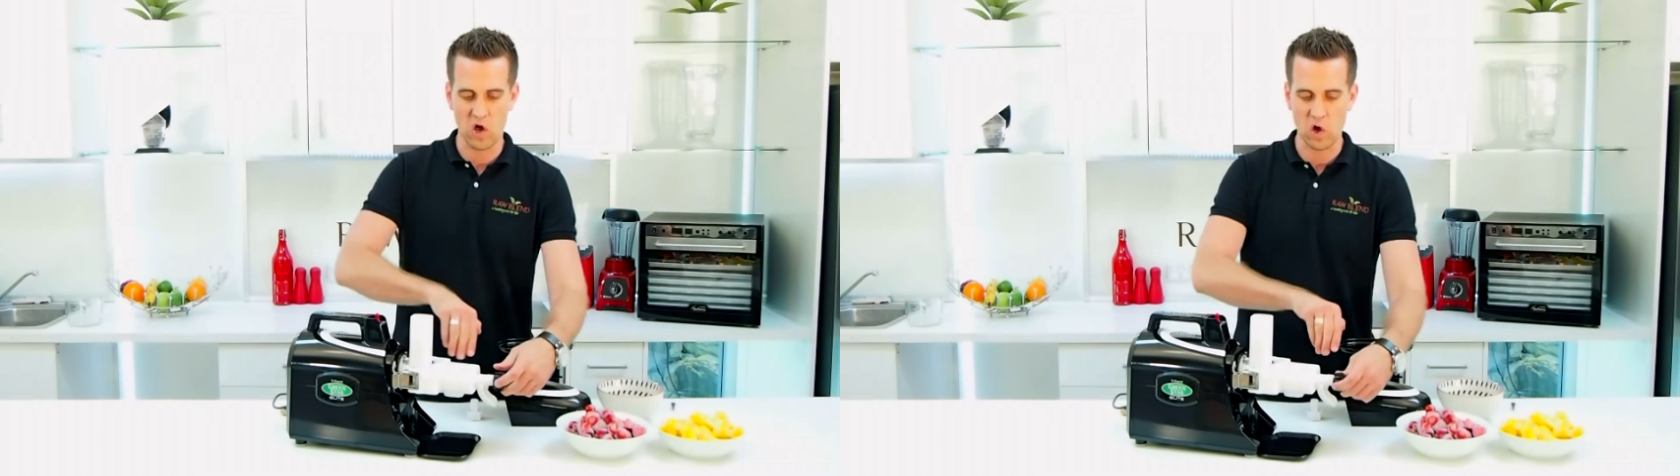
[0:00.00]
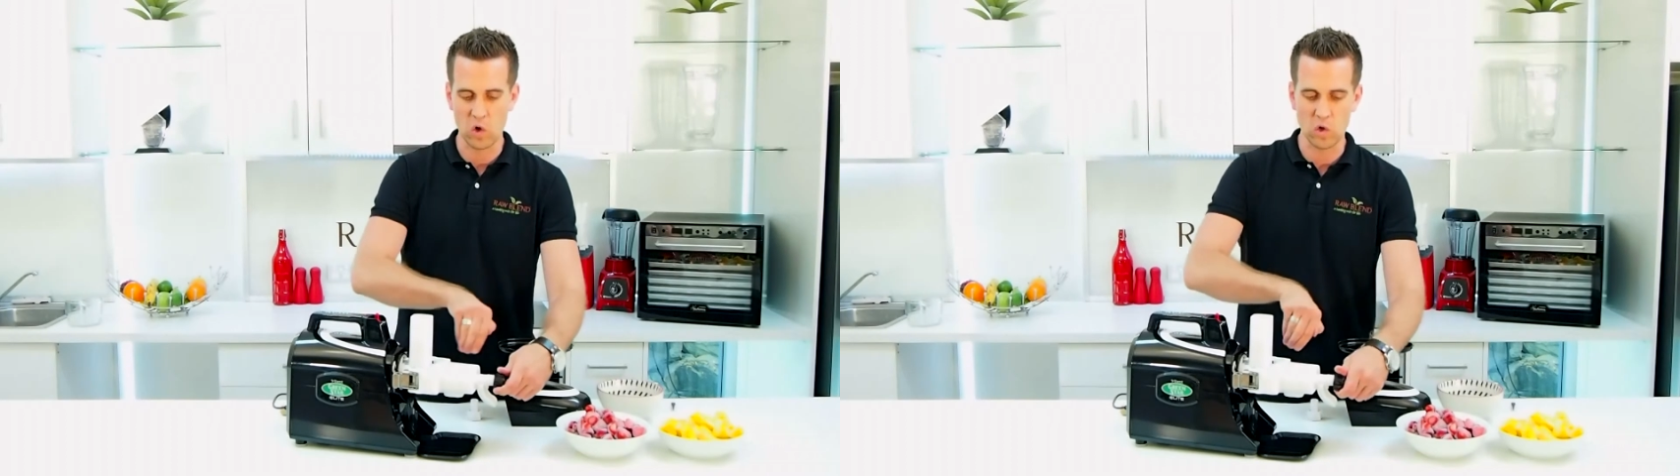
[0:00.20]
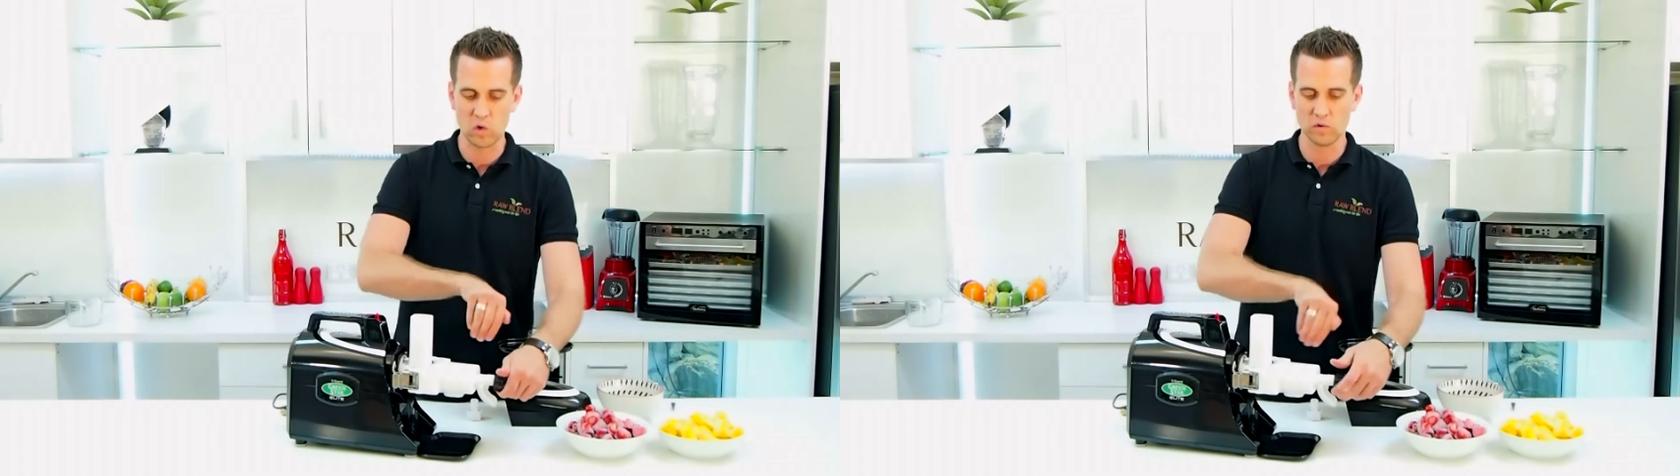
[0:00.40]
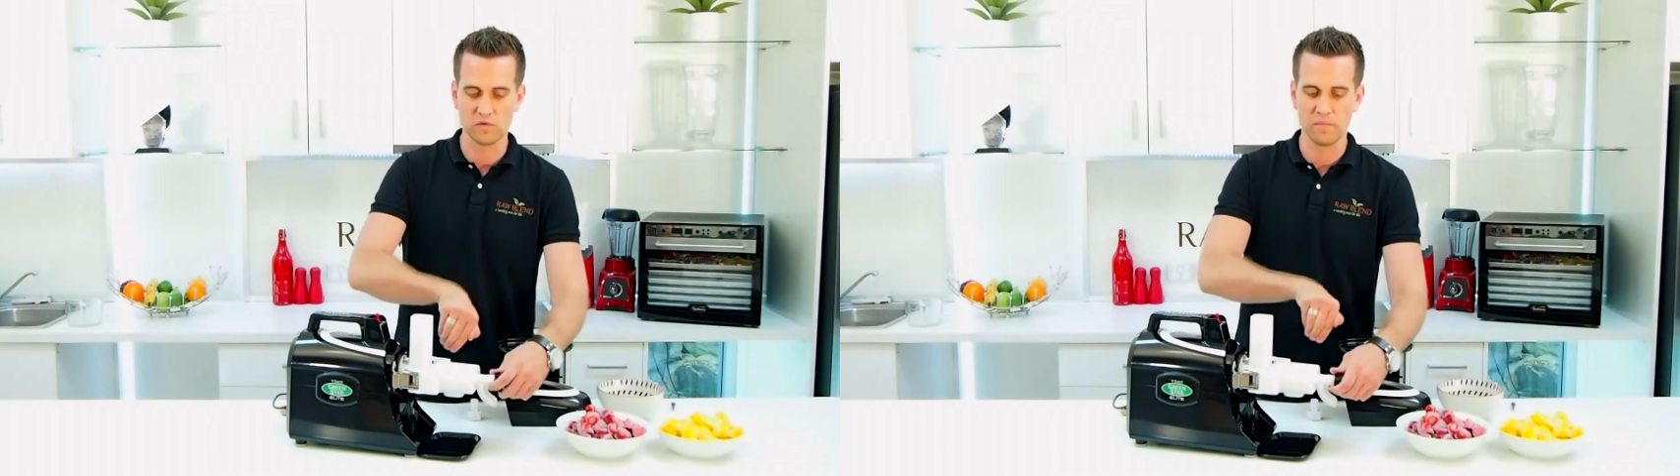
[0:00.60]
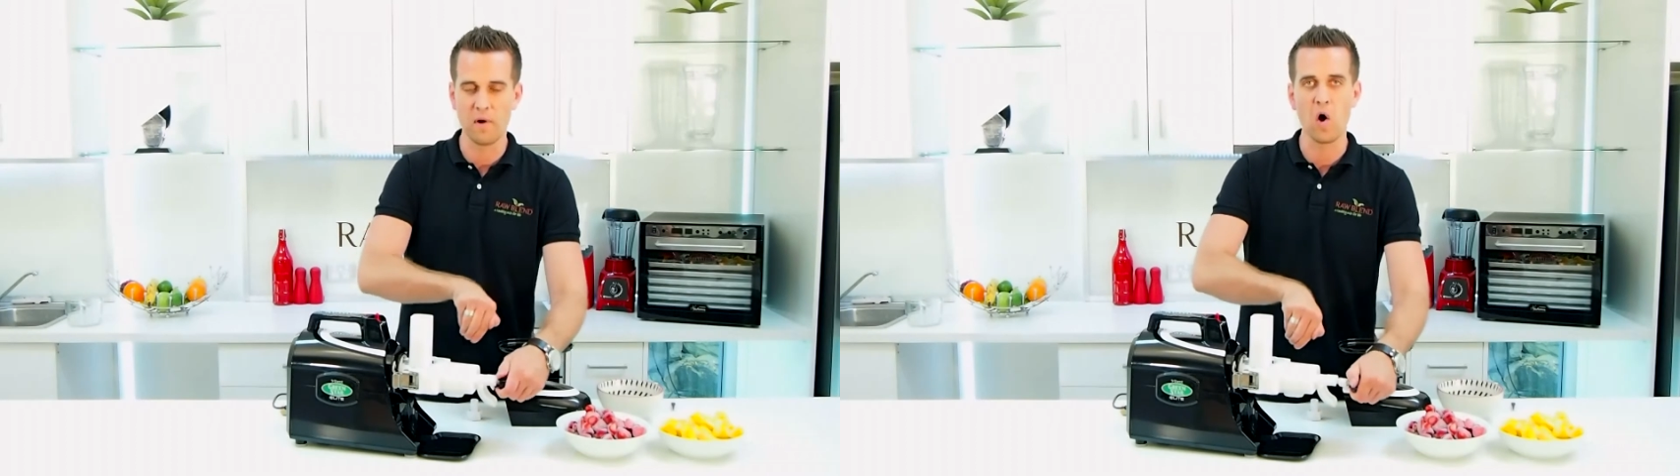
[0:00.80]
hold
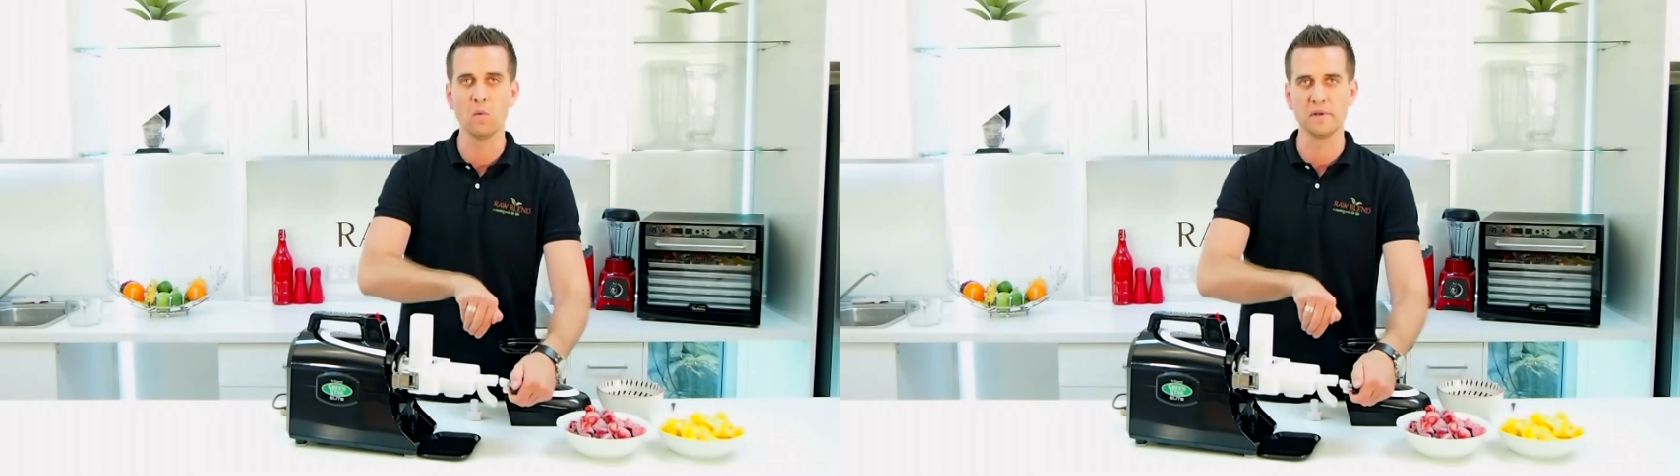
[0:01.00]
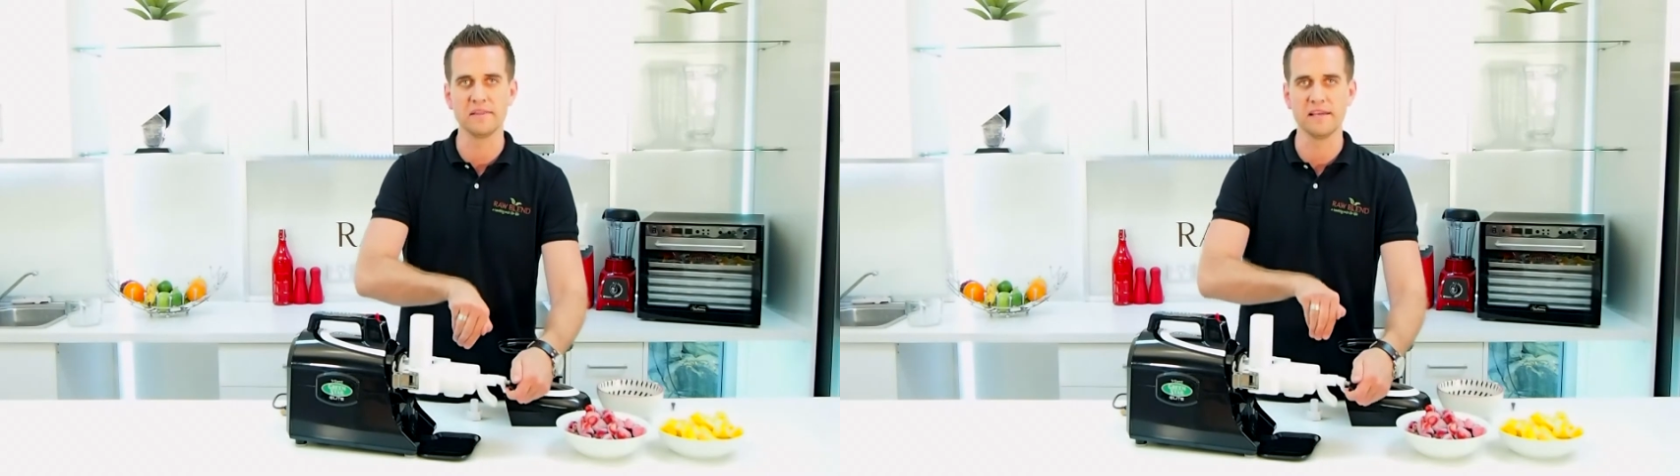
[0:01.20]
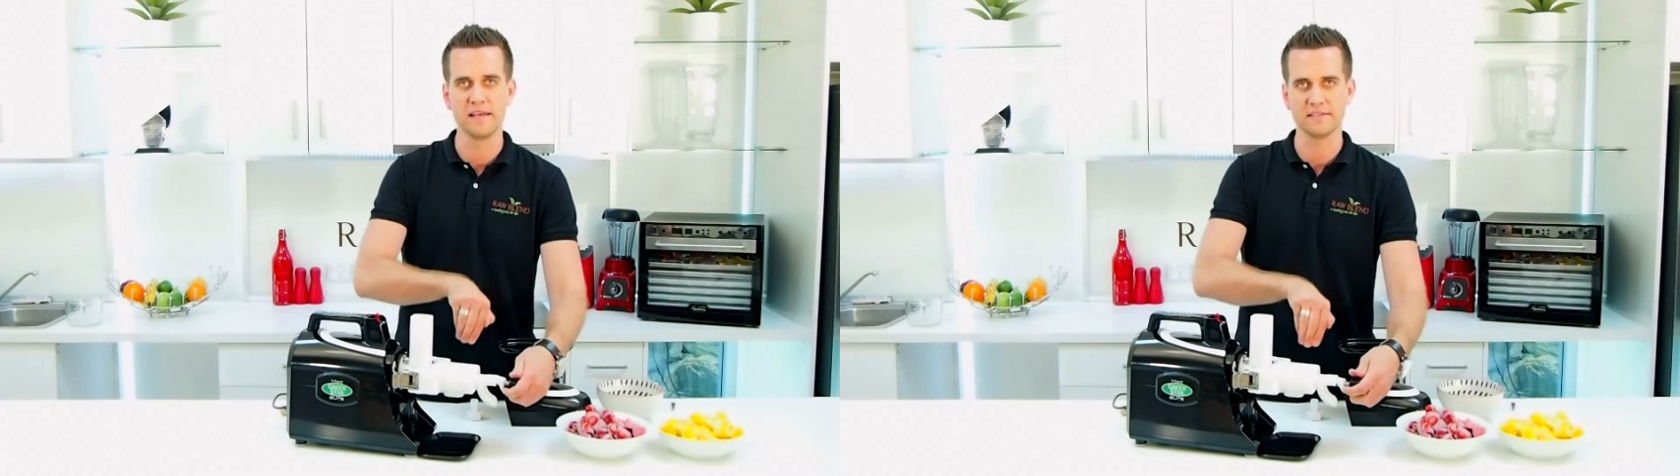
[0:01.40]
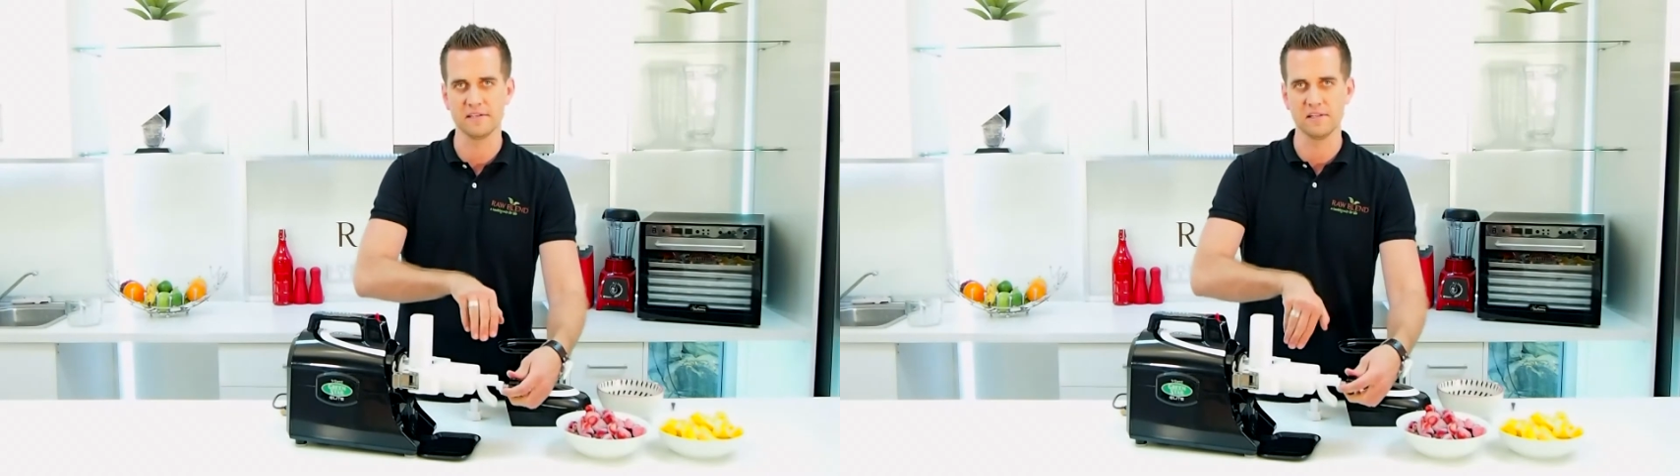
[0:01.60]
the pulp in there till